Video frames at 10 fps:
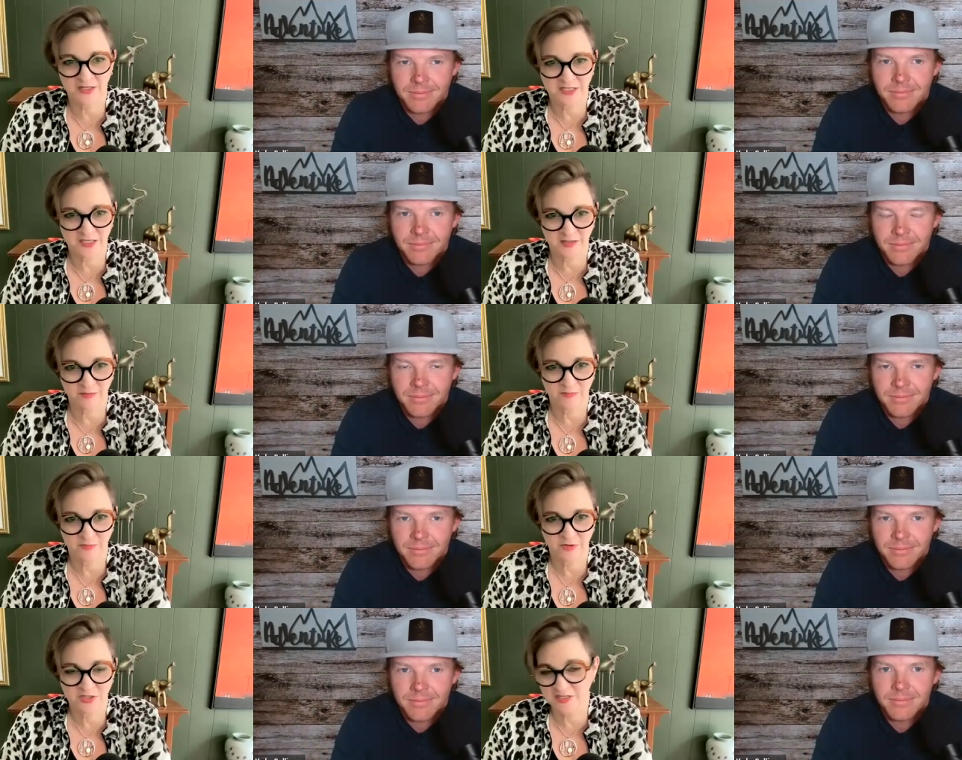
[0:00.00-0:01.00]
Speaker 1: a team
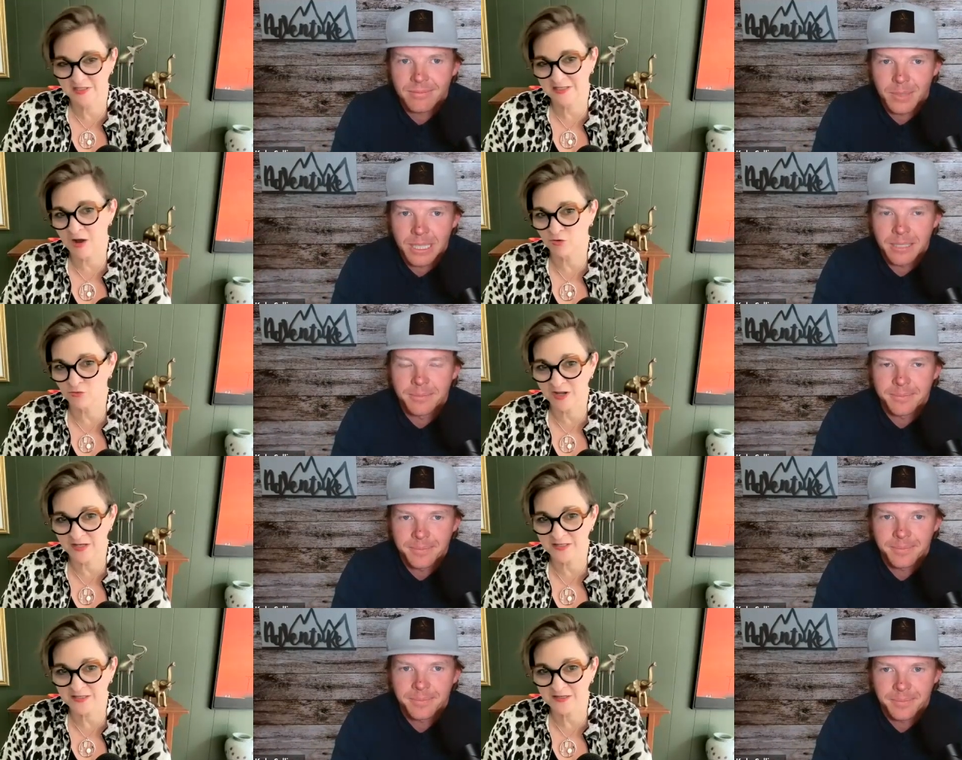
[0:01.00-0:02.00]
because he's oh. now a
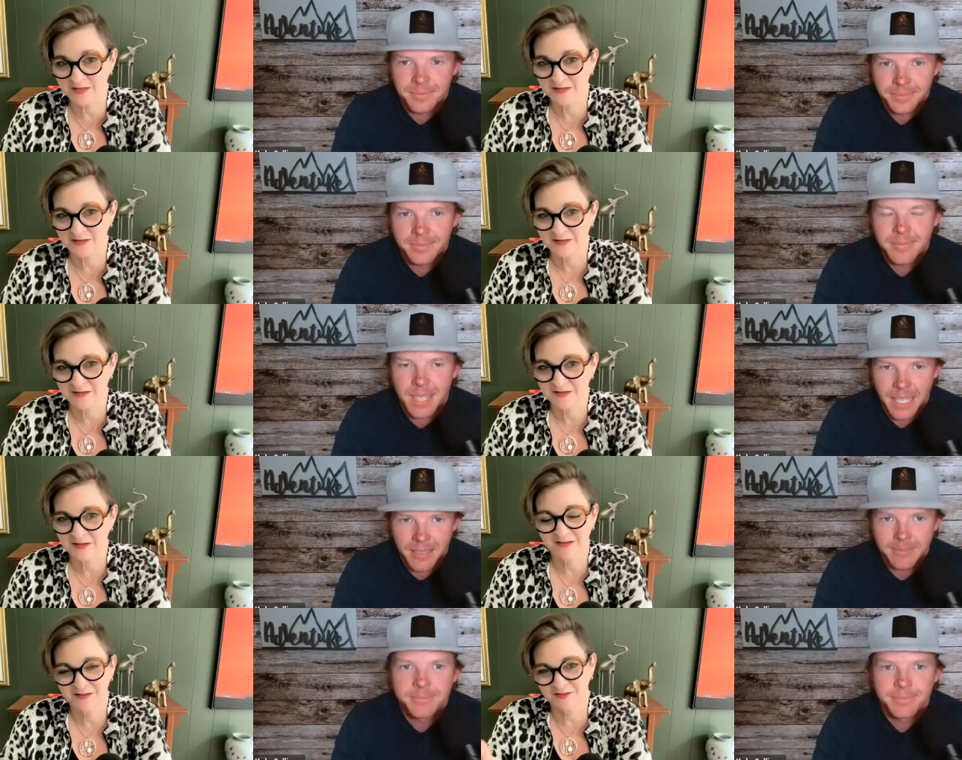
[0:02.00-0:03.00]
risk. Yeah.
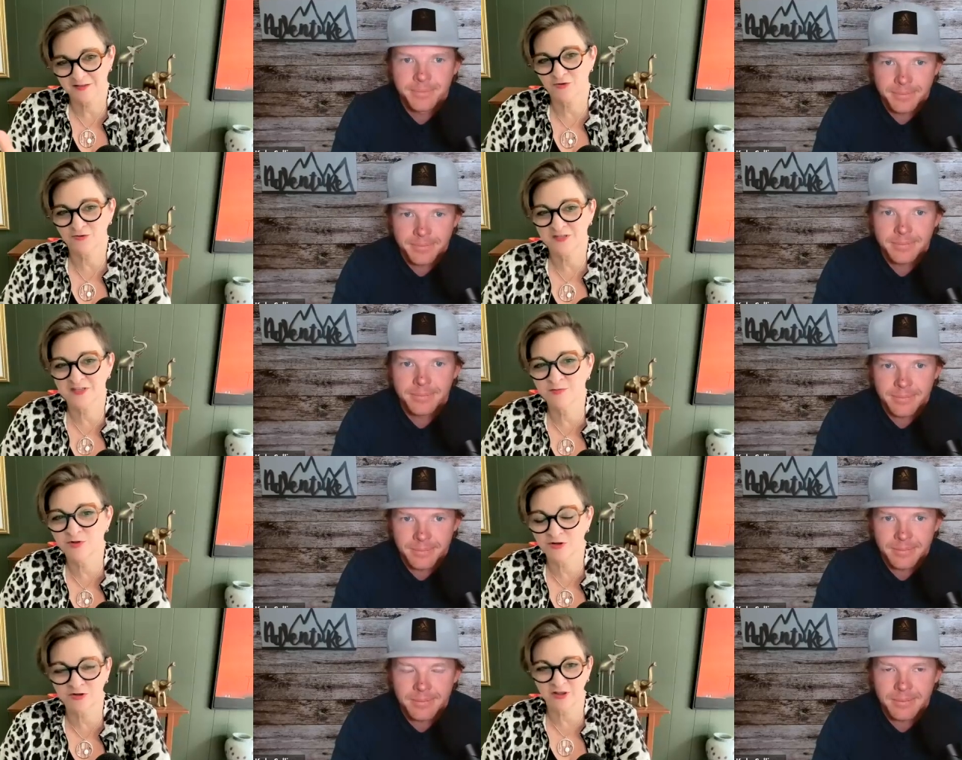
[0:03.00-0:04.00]
So
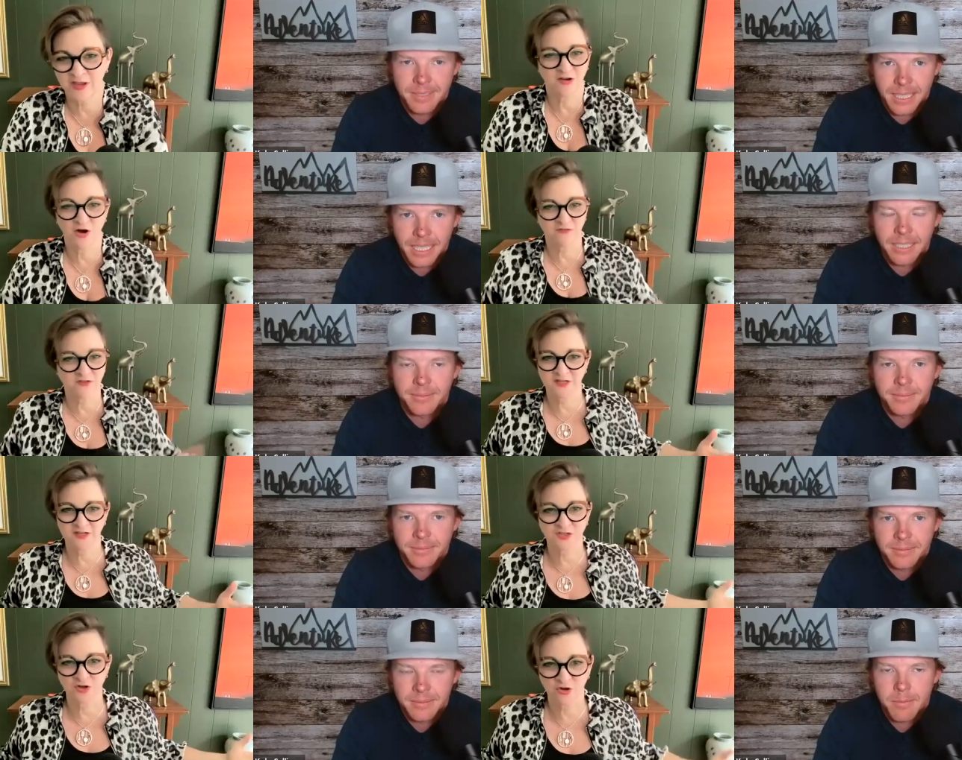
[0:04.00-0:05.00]
similar, like yeah. all of a
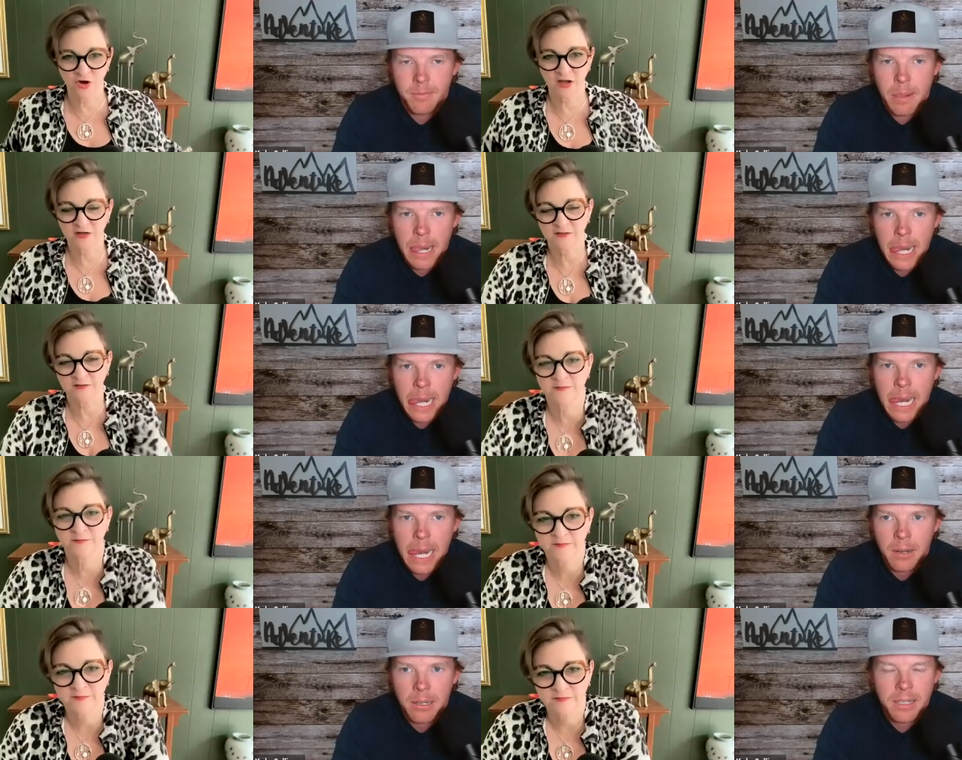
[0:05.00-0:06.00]
sudden it's all gone.
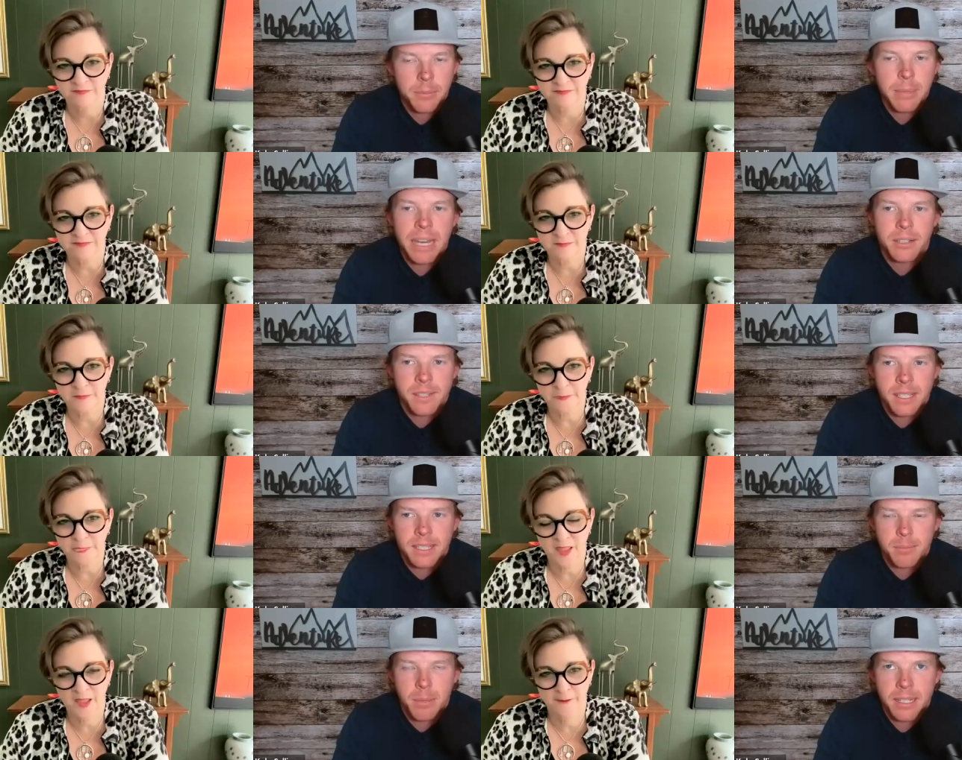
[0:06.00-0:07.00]
Speaker 2: In a matter of
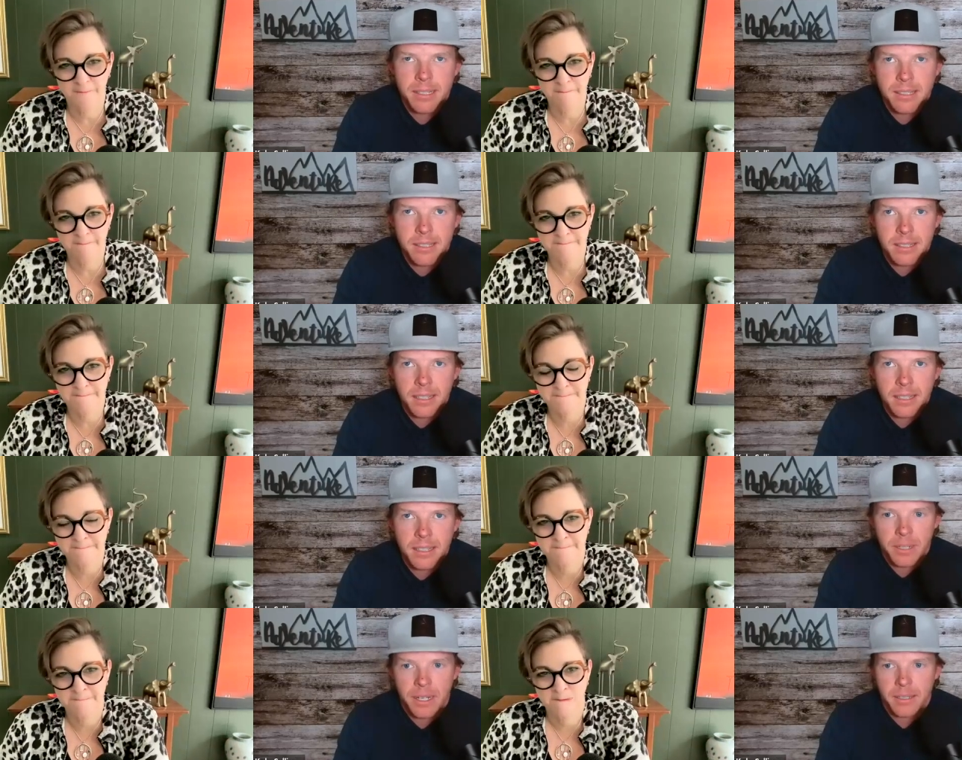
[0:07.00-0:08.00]
six months, a
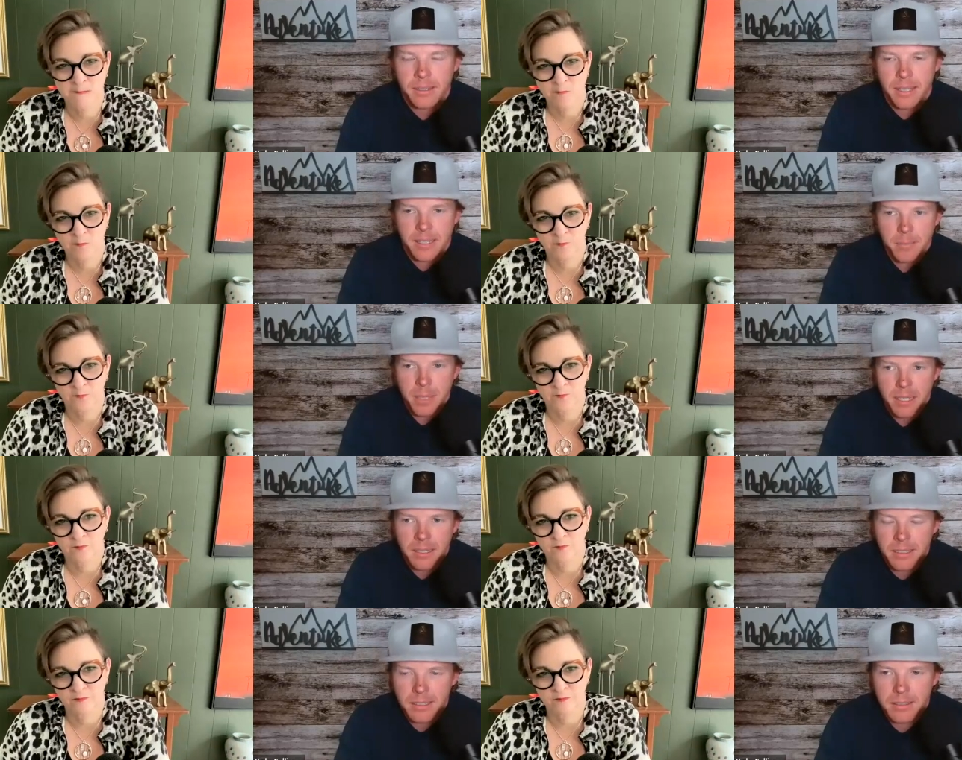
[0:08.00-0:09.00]
career I, I
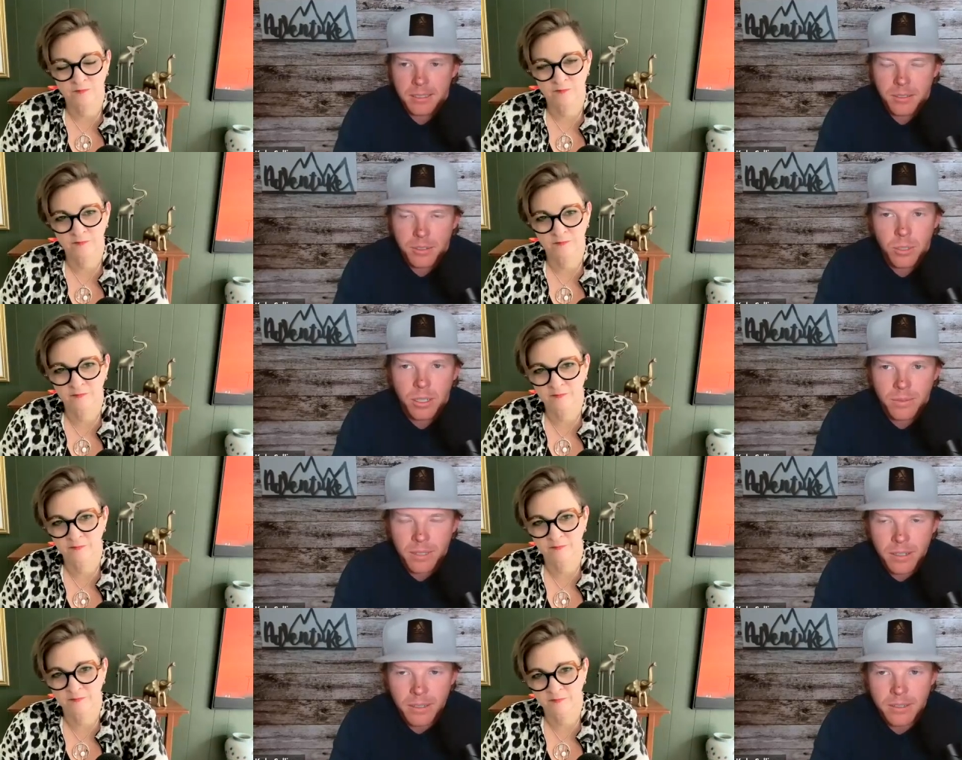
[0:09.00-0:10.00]
spent you know 12
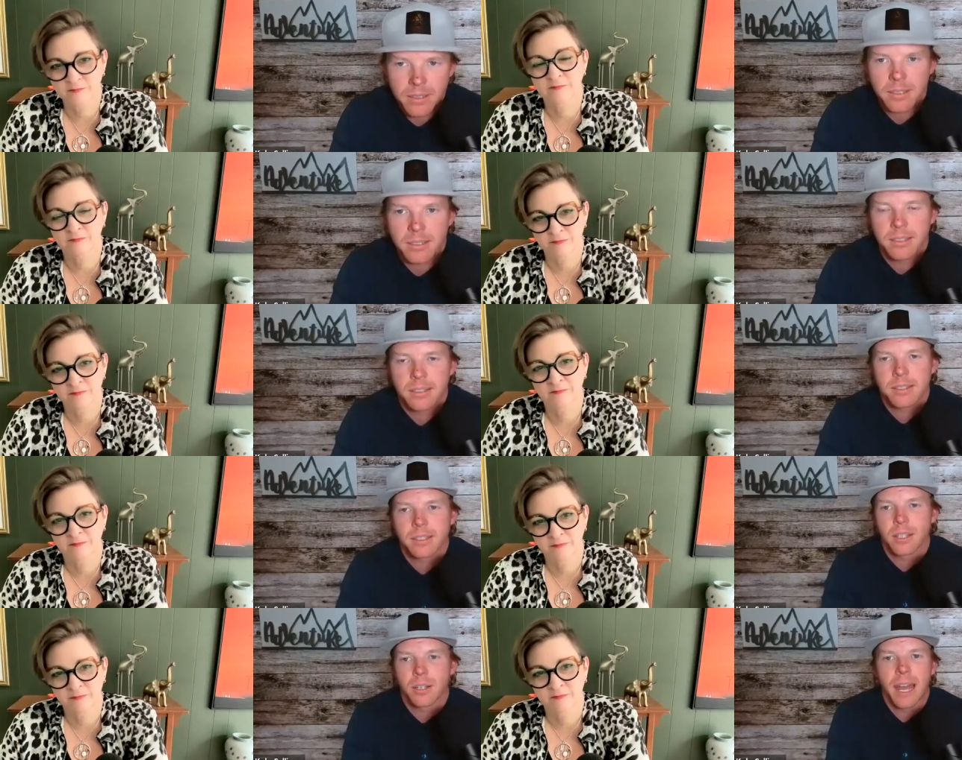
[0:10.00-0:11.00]
years to
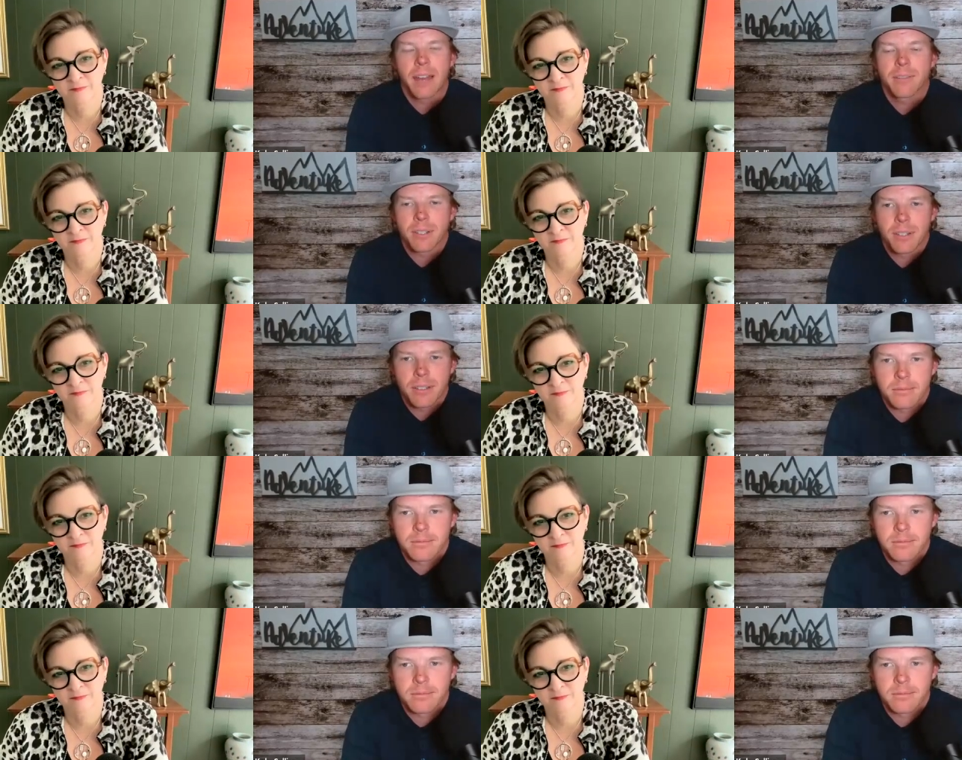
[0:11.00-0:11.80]
go after